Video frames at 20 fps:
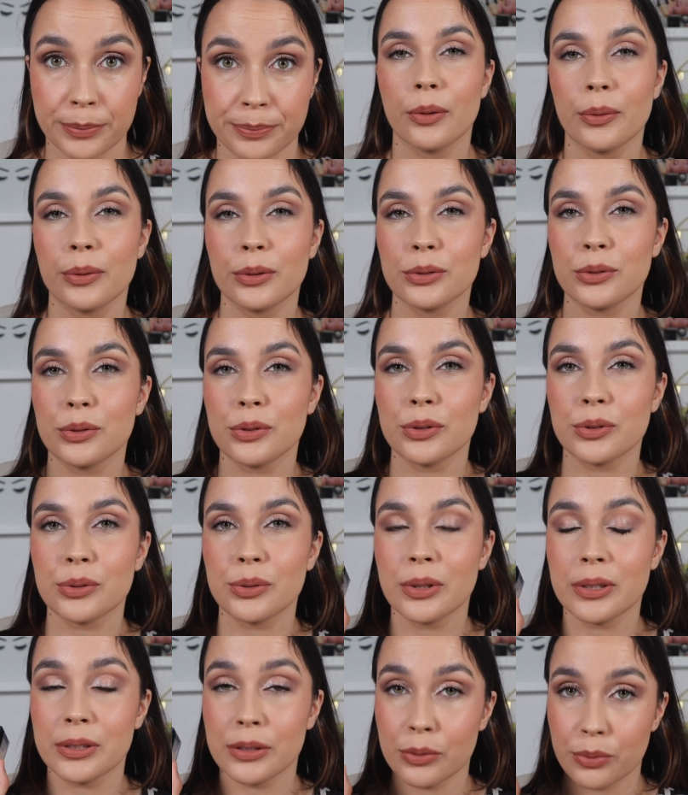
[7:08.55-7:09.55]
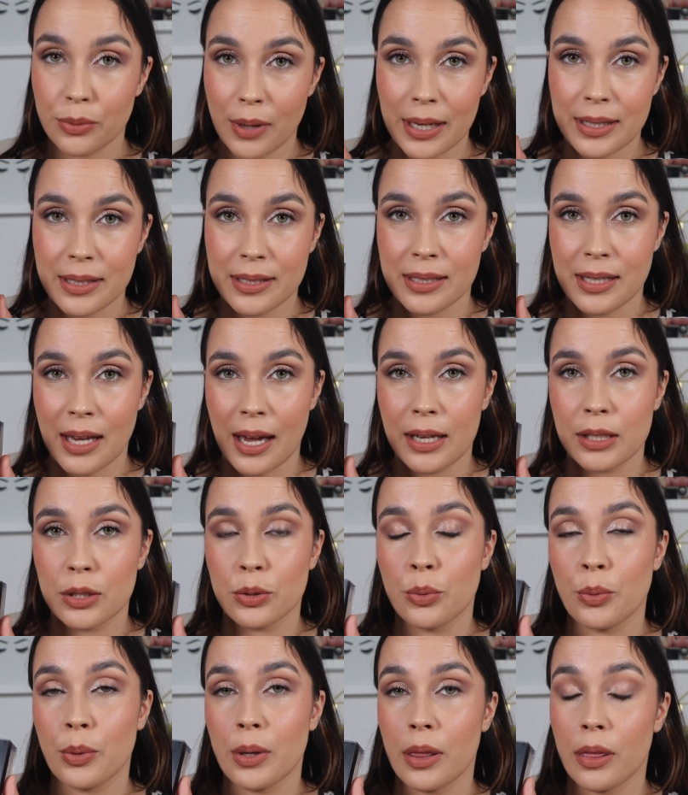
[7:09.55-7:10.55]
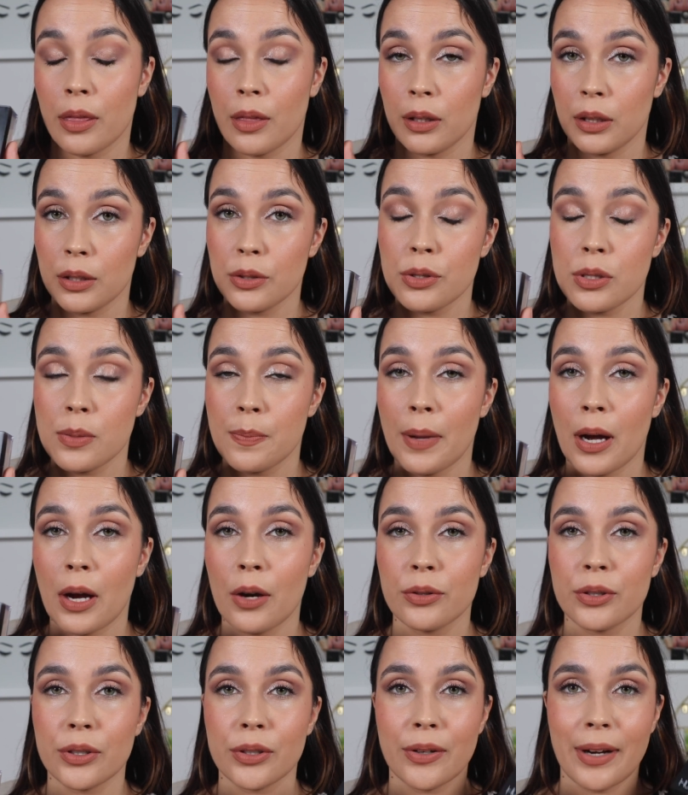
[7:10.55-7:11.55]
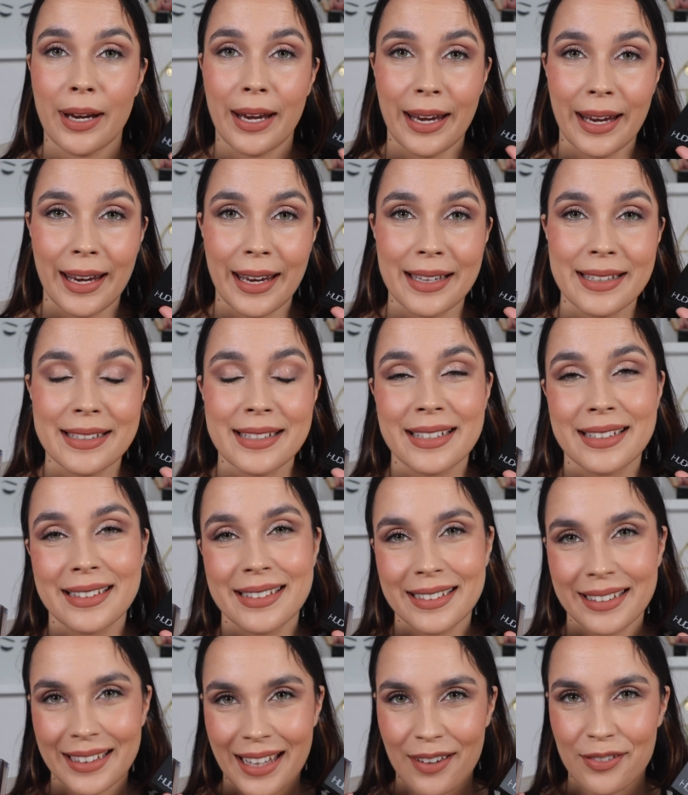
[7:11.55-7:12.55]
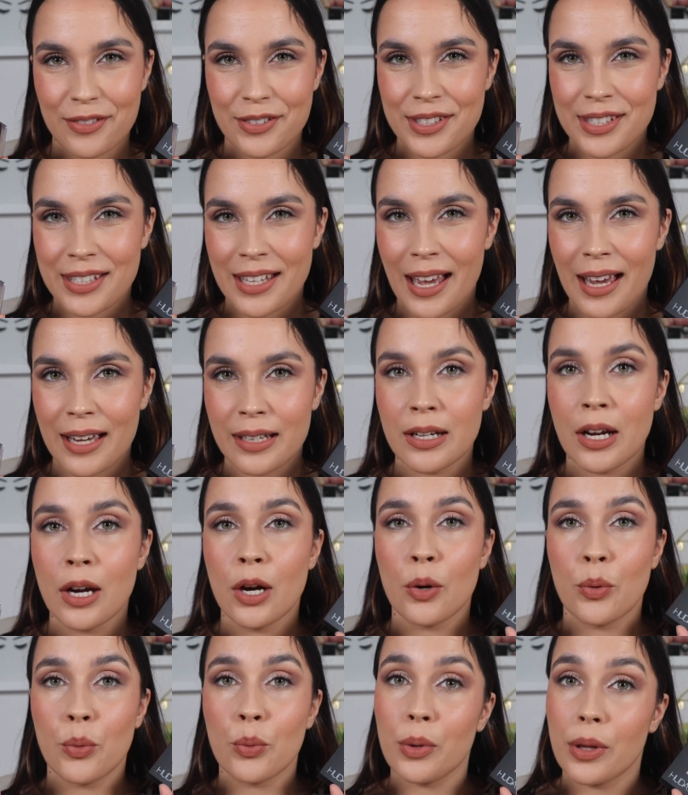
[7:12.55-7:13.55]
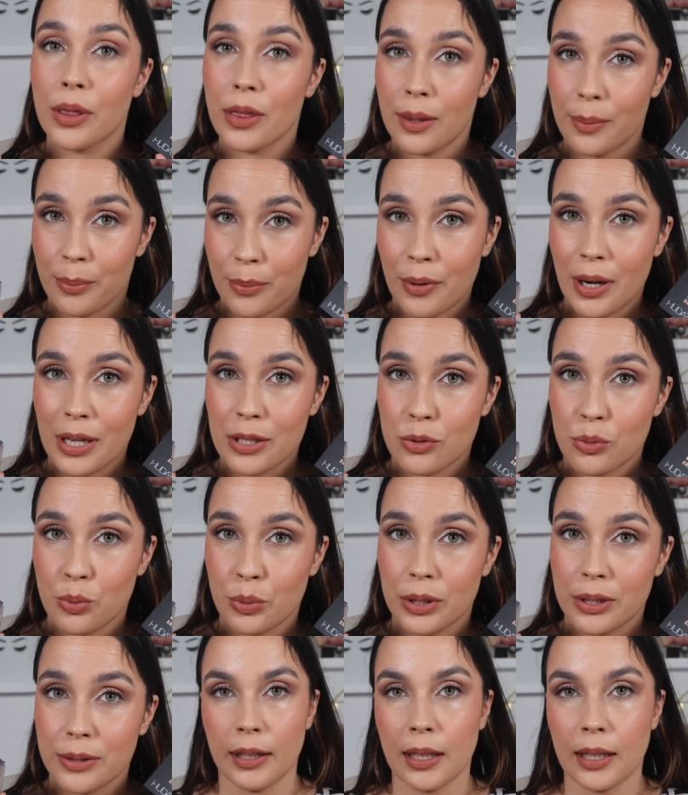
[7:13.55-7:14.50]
So I will do the right side with the loose powder and the left side with the pressed one.